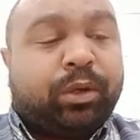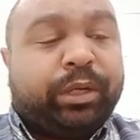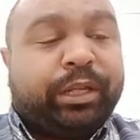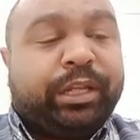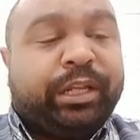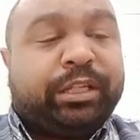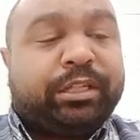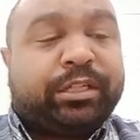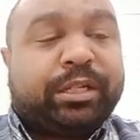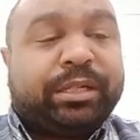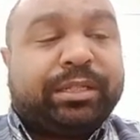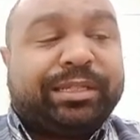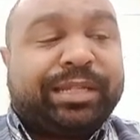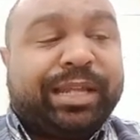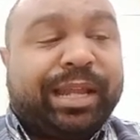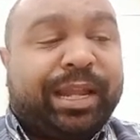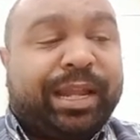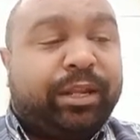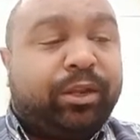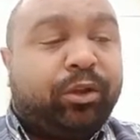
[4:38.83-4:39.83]

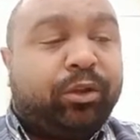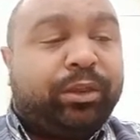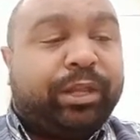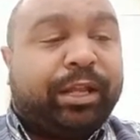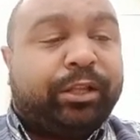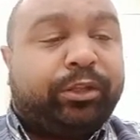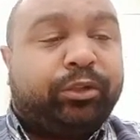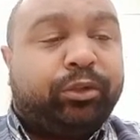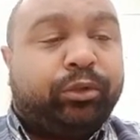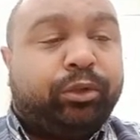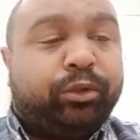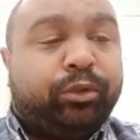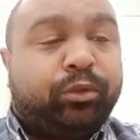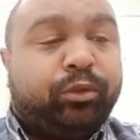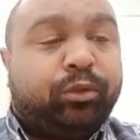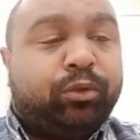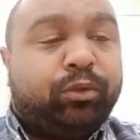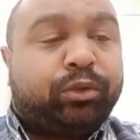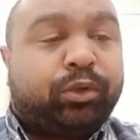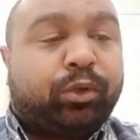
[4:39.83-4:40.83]
container that you use,
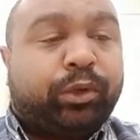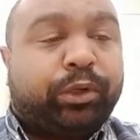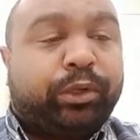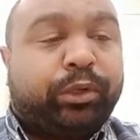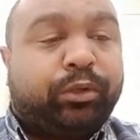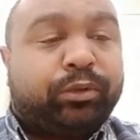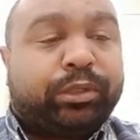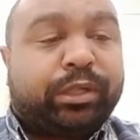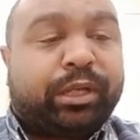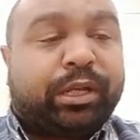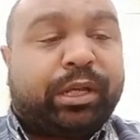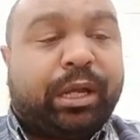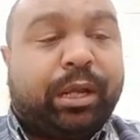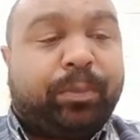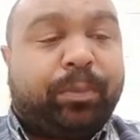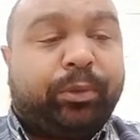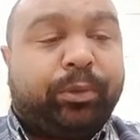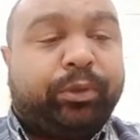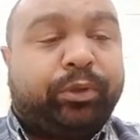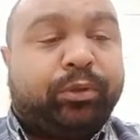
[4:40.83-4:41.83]
or you use a cup or
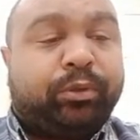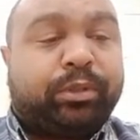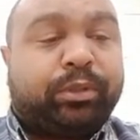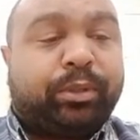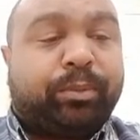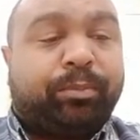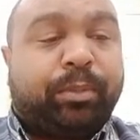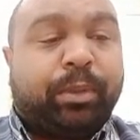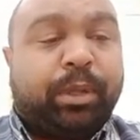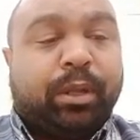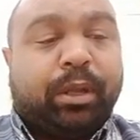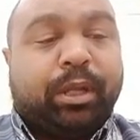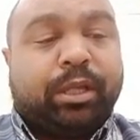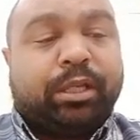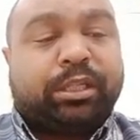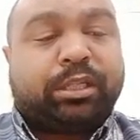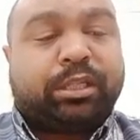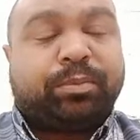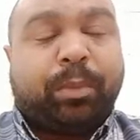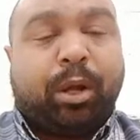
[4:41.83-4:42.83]
use a
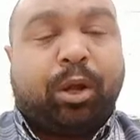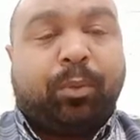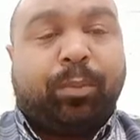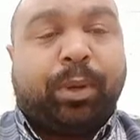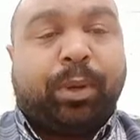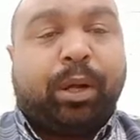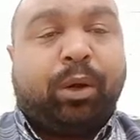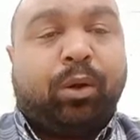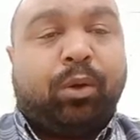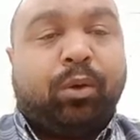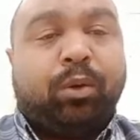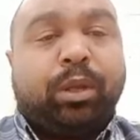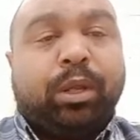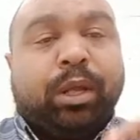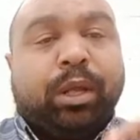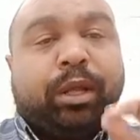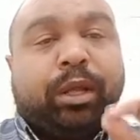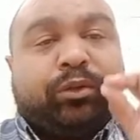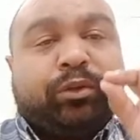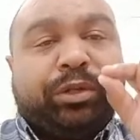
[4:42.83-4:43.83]
small bowl,
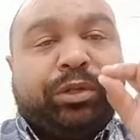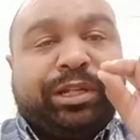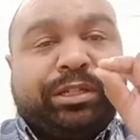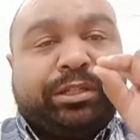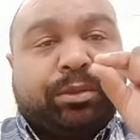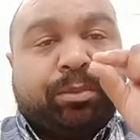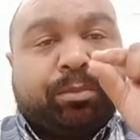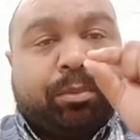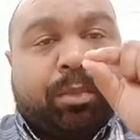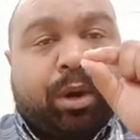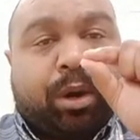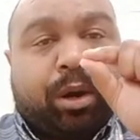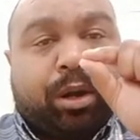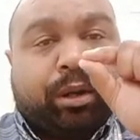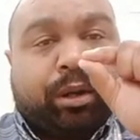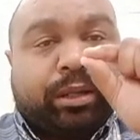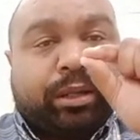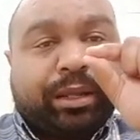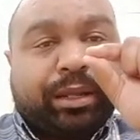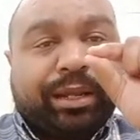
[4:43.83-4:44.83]
you need to mark
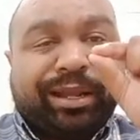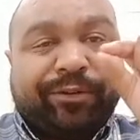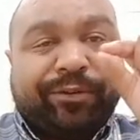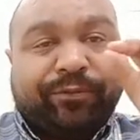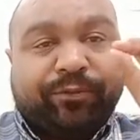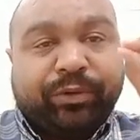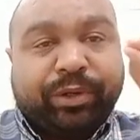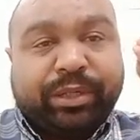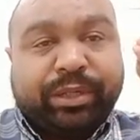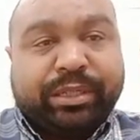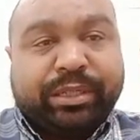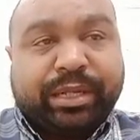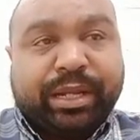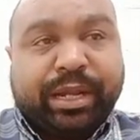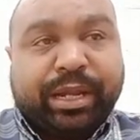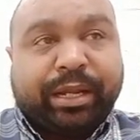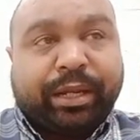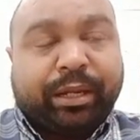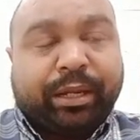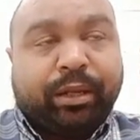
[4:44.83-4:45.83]
every day
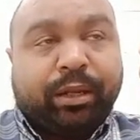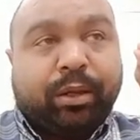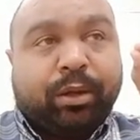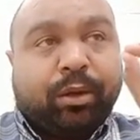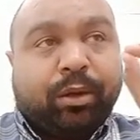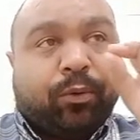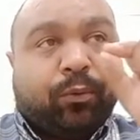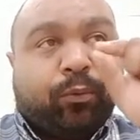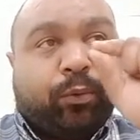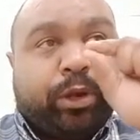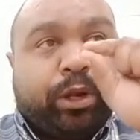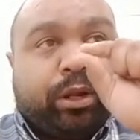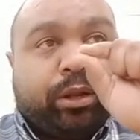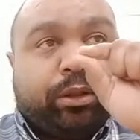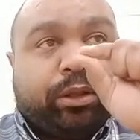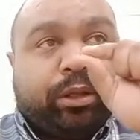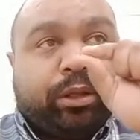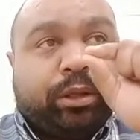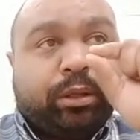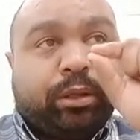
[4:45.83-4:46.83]

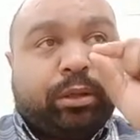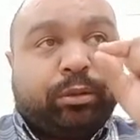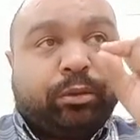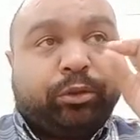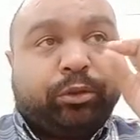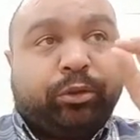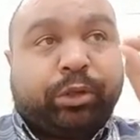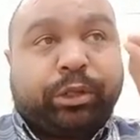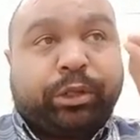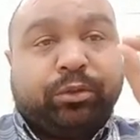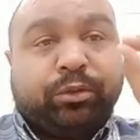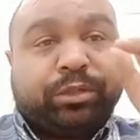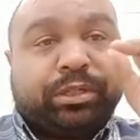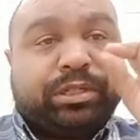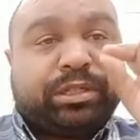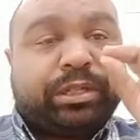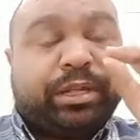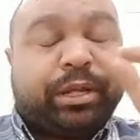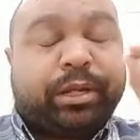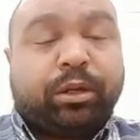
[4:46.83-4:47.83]
you can use a
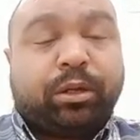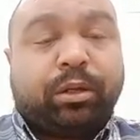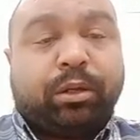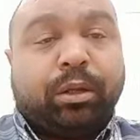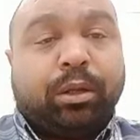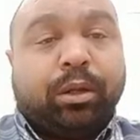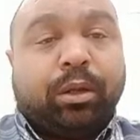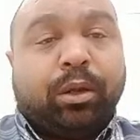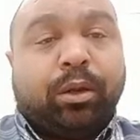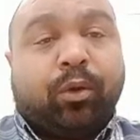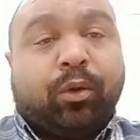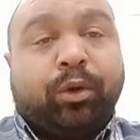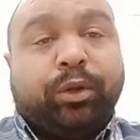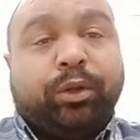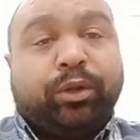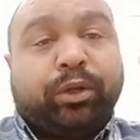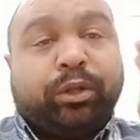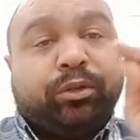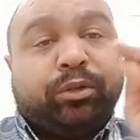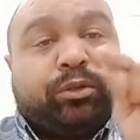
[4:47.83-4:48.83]
sticker or you can
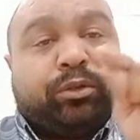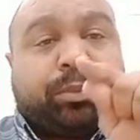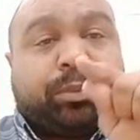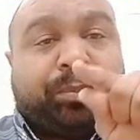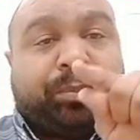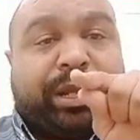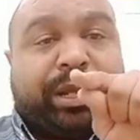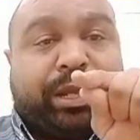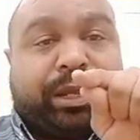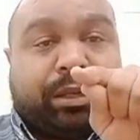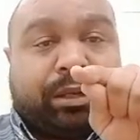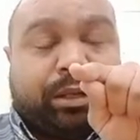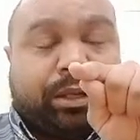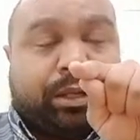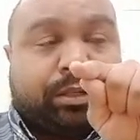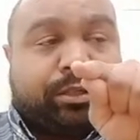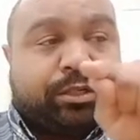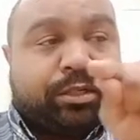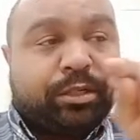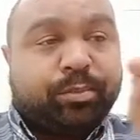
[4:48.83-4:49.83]
use a pen and
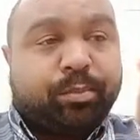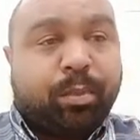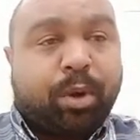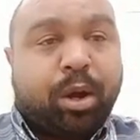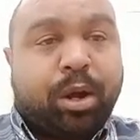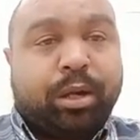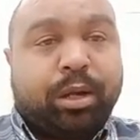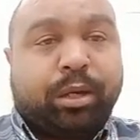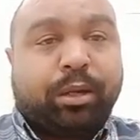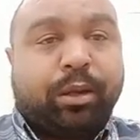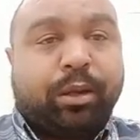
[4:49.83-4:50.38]
just mark